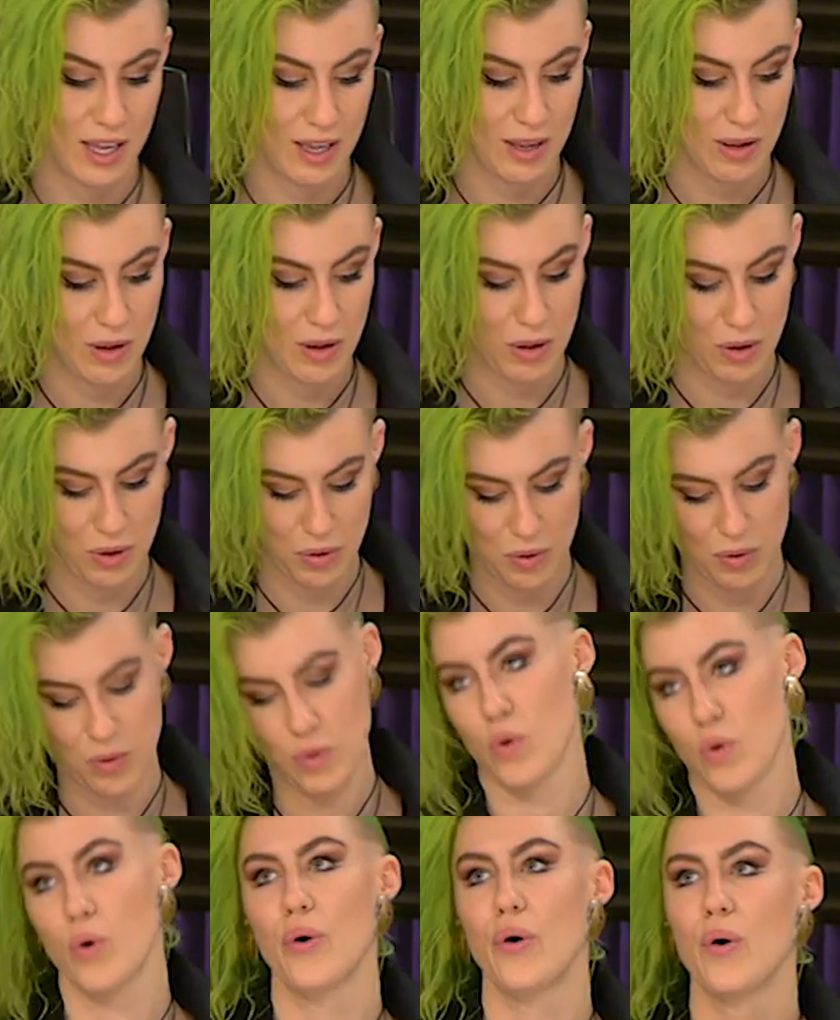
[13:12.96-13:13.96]
not quite sure
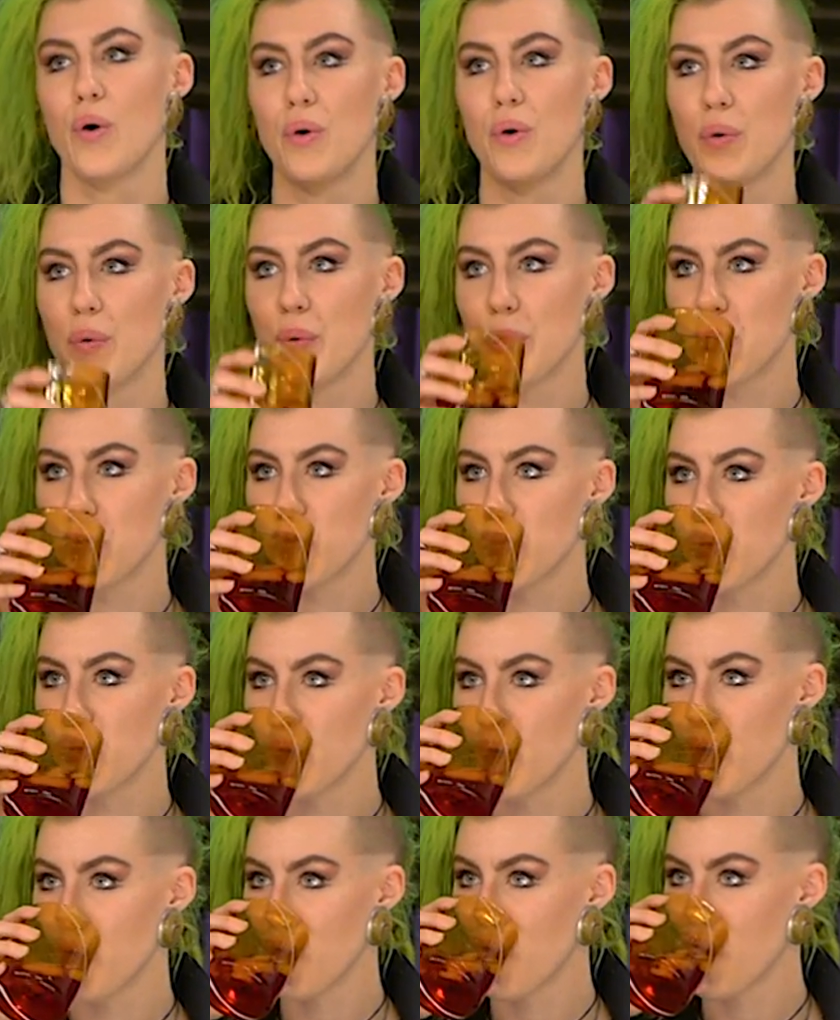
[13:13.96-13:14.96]
what is the
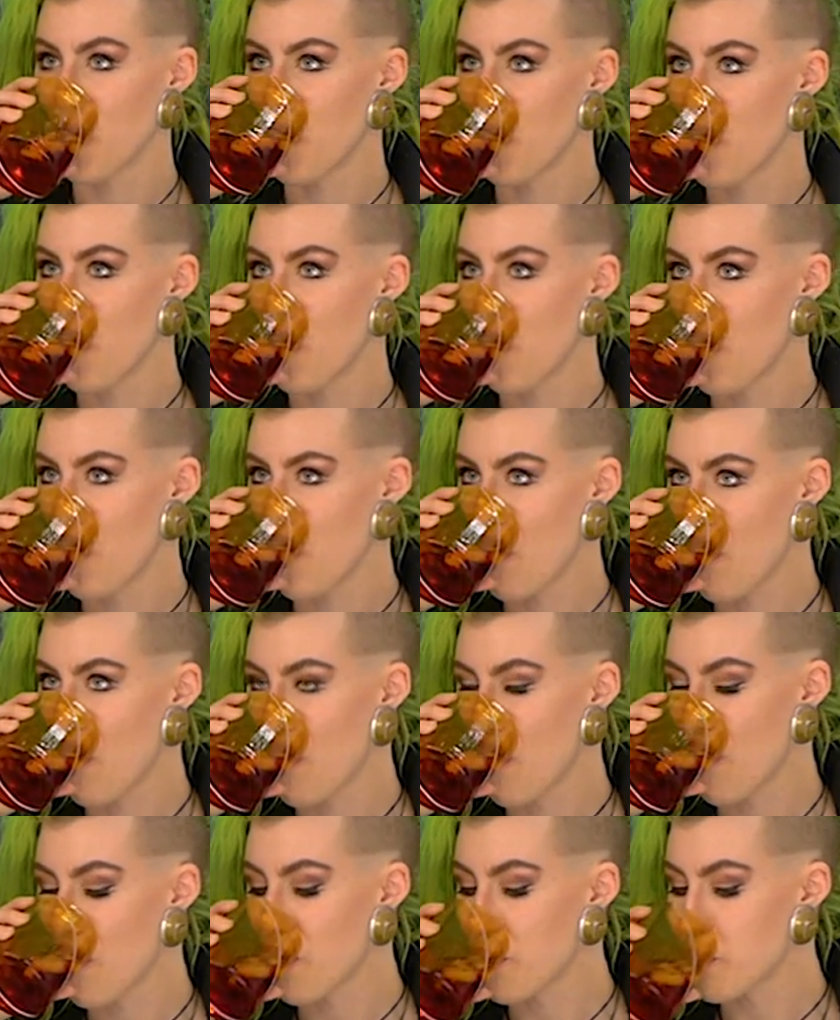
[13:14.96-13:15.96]
appeal of
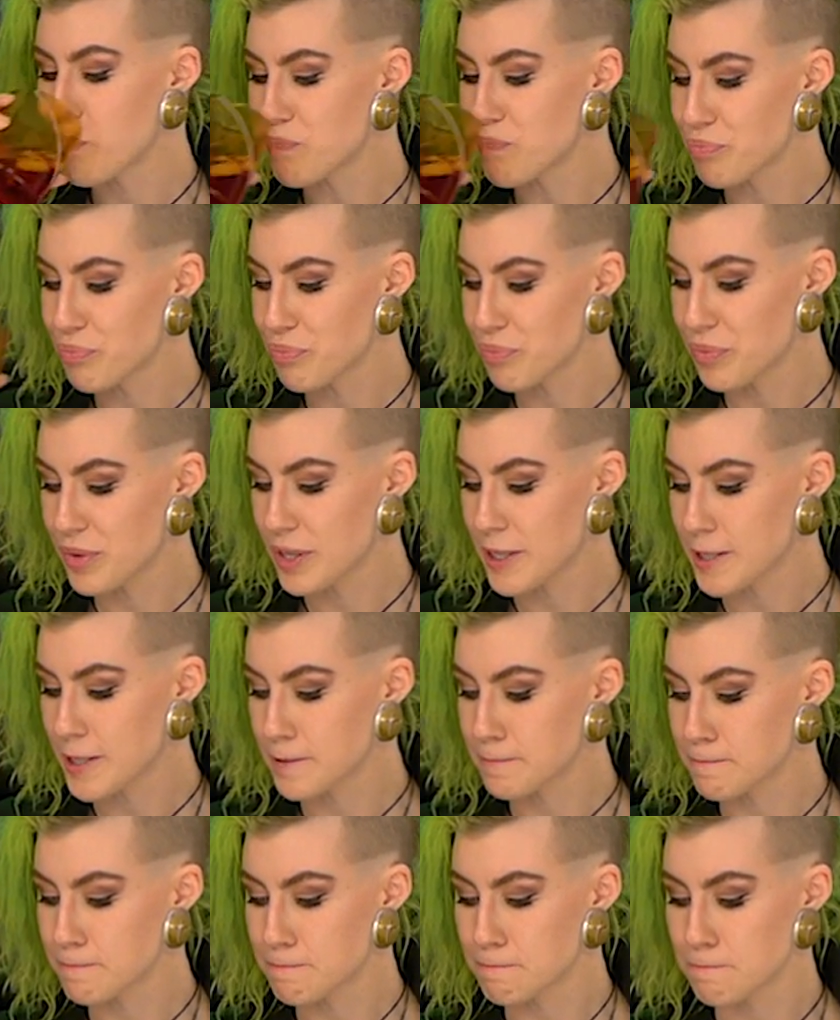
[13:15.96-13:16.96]
these weird,
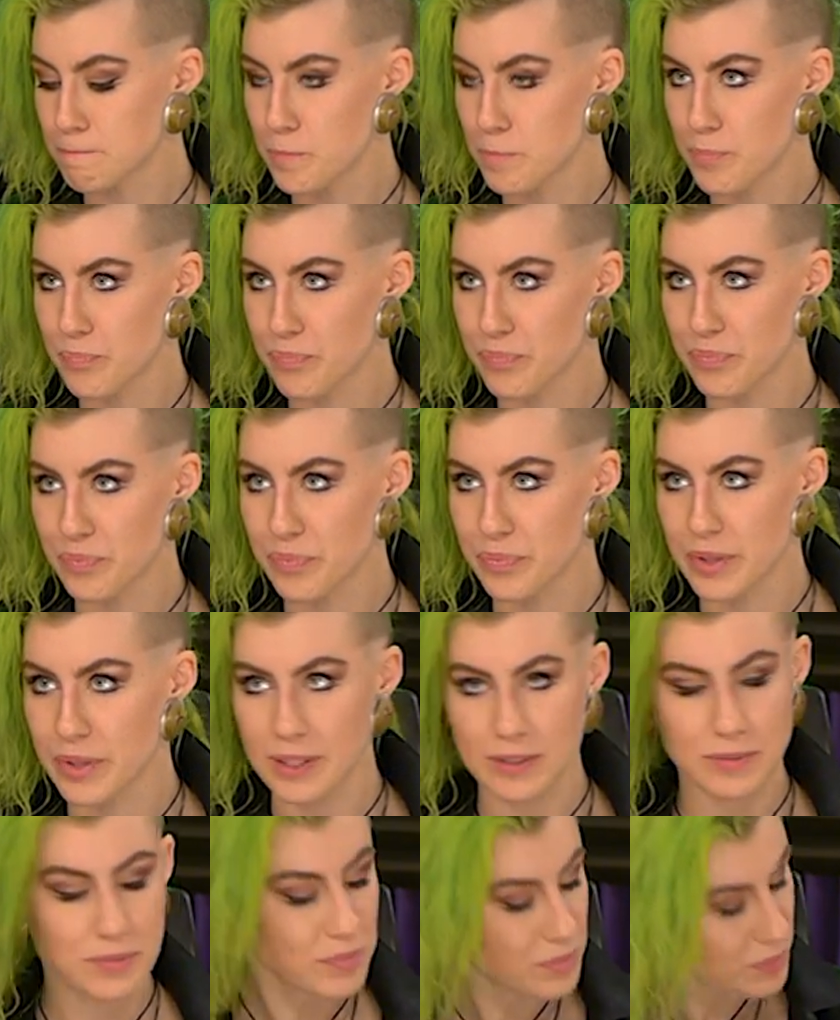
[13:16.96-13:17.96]
giant headed
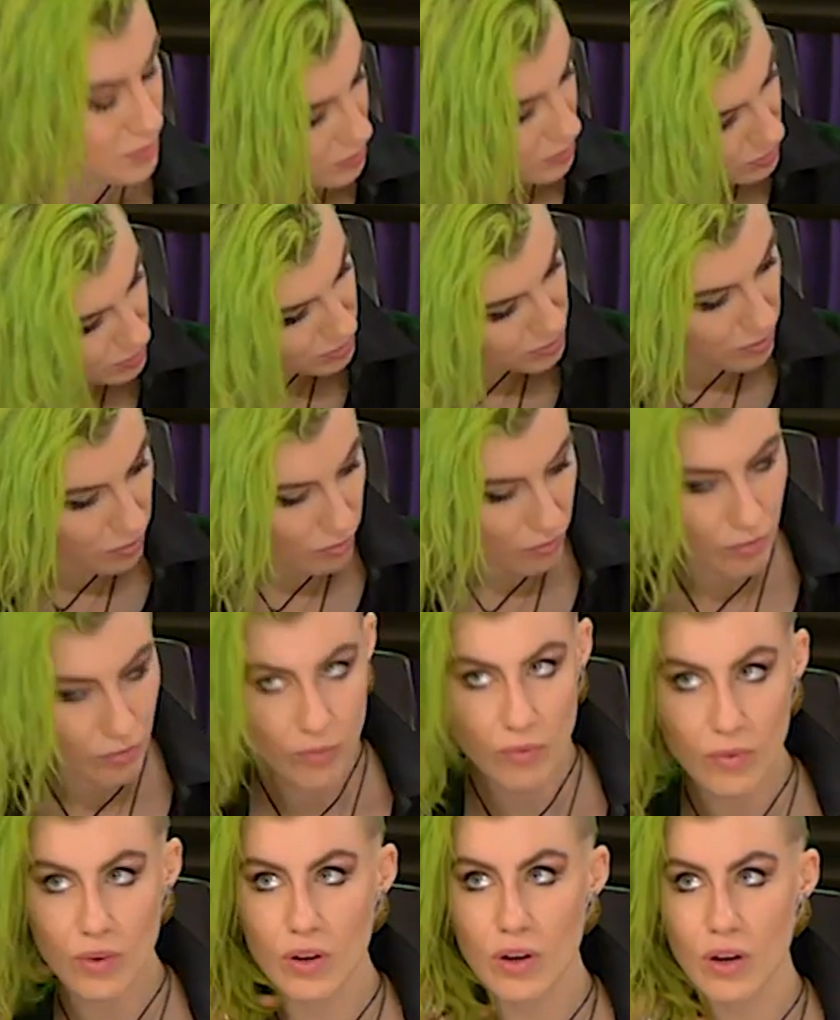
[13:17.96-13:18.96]
action figure
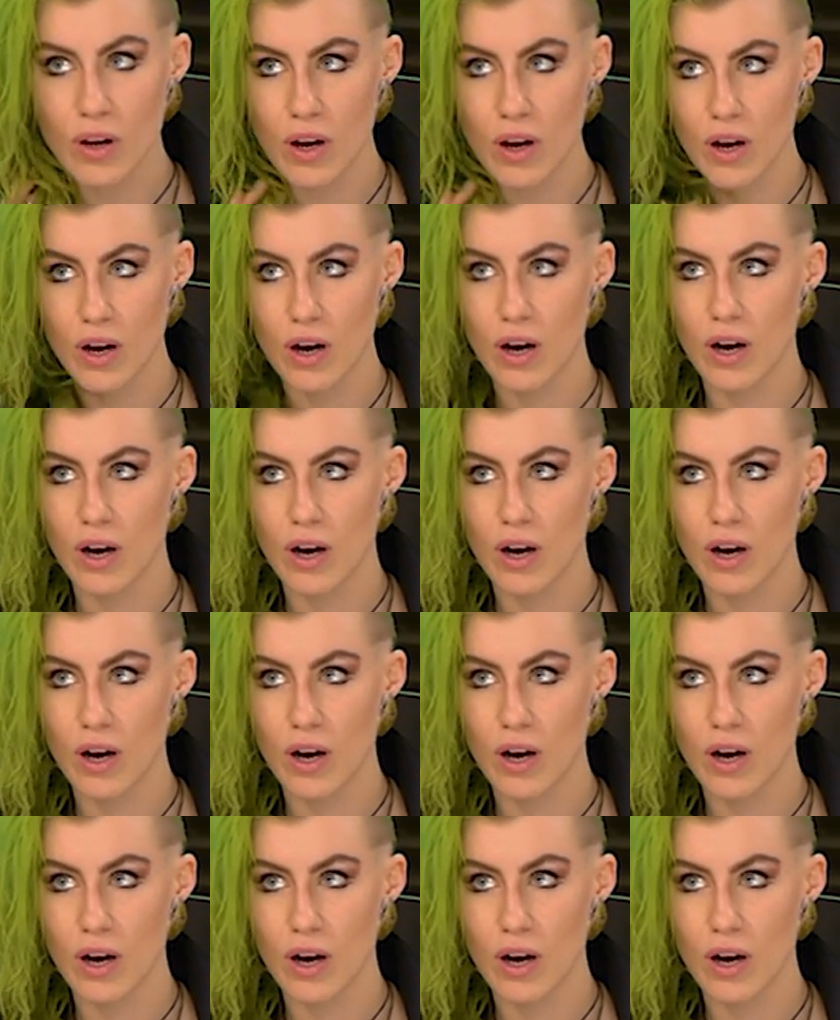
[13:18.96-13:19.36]
characters.